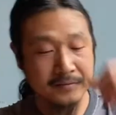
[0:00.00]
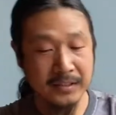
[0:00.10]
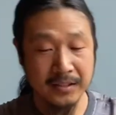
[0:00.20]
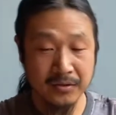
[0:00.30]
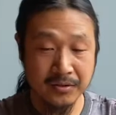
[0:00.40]

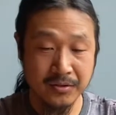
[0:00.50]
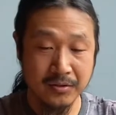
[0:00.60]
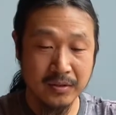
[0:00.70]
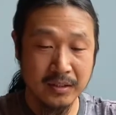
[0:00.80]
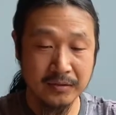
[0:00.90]

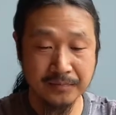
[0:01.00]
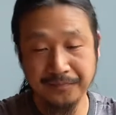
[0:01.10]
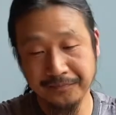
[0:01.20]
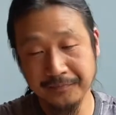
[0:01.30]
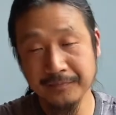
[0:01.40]
also
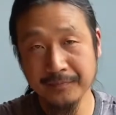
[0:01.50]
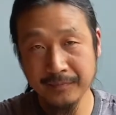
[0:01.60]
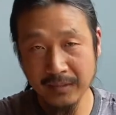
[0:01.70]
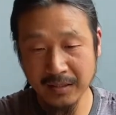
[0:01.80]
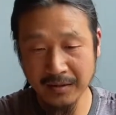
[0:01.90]

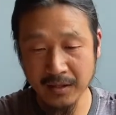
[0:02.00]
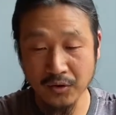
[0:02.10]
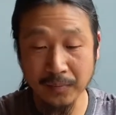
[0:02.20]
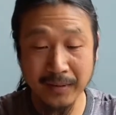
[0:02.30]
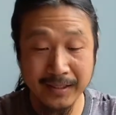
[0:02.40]
the
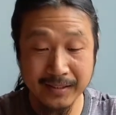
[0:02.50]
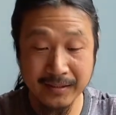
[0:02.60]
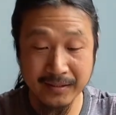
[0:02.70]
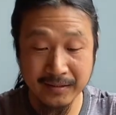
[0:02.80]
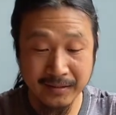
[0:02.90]
whole plate,
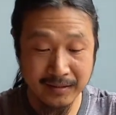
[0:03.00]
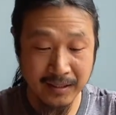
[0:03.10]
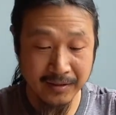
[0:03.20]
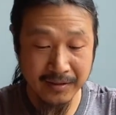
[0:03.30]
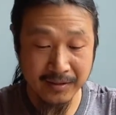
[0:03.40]

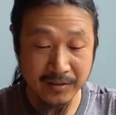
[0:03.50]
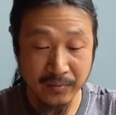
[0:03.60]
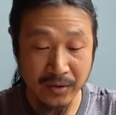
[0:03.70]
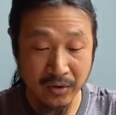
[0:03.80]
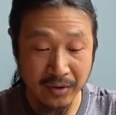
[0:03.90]
and there's a little
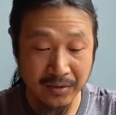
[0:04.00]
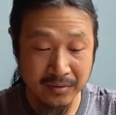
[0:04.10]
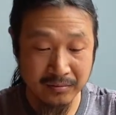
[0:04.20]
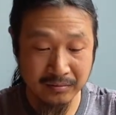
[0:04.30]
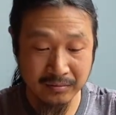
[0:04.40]
bit
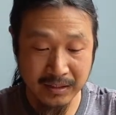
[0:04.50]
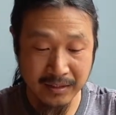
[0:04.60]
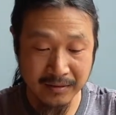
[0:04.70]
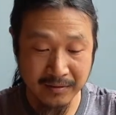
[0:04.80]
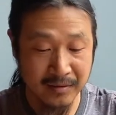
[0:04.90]
oil
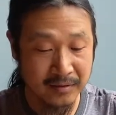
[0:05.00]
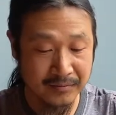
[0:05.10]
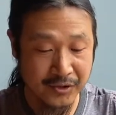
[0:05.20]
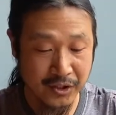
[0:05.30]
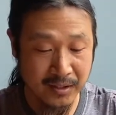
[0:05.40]
and the
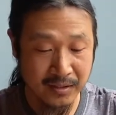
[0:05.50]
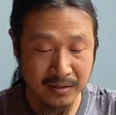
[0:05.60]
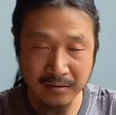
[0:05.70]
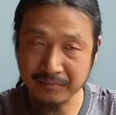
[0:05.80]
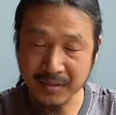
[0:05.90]

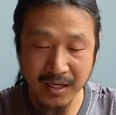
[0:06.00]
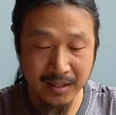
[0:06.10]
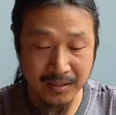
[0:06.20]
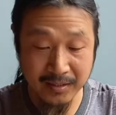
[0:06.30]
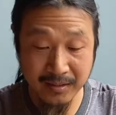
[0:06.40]

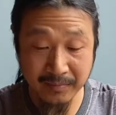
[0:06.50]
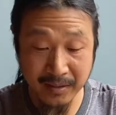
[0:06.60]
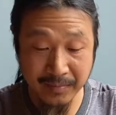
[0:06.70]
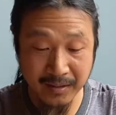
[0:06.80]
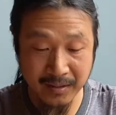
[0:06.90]
garlic,
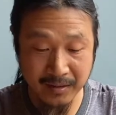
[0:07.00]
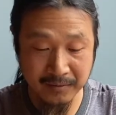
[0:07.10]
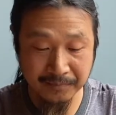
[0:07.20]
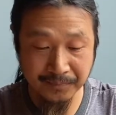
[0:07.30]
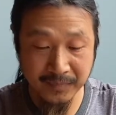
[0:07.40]
maybe
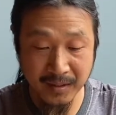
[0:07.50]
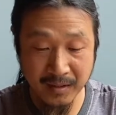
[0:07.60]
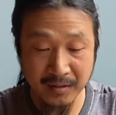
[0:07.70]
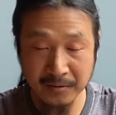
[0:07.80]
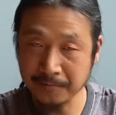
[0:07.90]

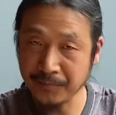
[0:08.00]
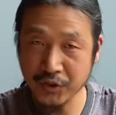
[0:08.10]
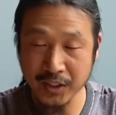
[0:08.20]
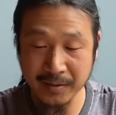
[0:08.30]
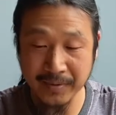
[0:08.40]
the
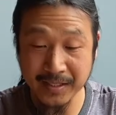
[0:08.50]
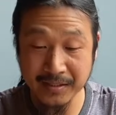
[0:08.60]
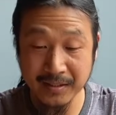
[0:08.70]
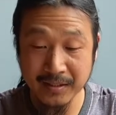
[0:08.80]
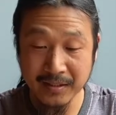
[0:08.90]
chili
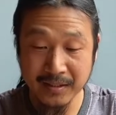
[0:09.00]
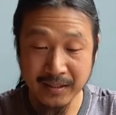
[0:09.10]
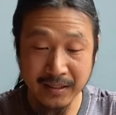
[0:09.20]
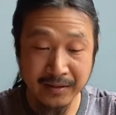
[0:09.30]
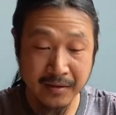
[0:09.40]
paste,
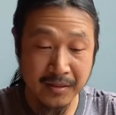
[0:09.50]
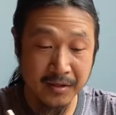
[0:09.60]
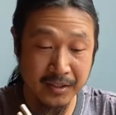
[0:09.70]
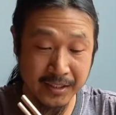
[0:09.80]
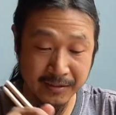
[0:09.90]
and
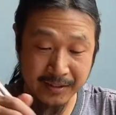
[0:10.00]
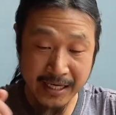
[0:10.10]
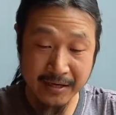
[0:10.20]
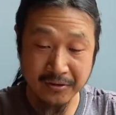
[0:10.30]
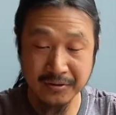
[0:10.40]
13
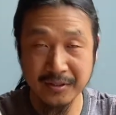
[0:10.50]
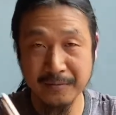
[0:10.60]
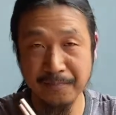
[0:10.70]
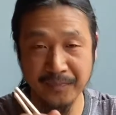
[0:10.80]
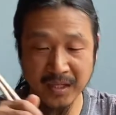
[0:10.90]
tails
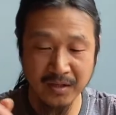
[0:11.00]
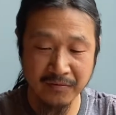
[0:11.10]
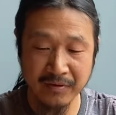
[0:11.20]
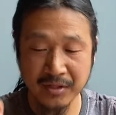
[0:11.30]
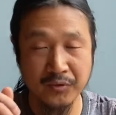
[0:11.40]

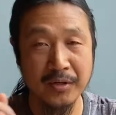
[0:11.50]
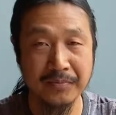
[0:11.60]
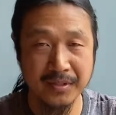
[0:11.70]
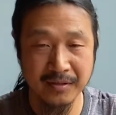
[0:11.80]
of the shrimps.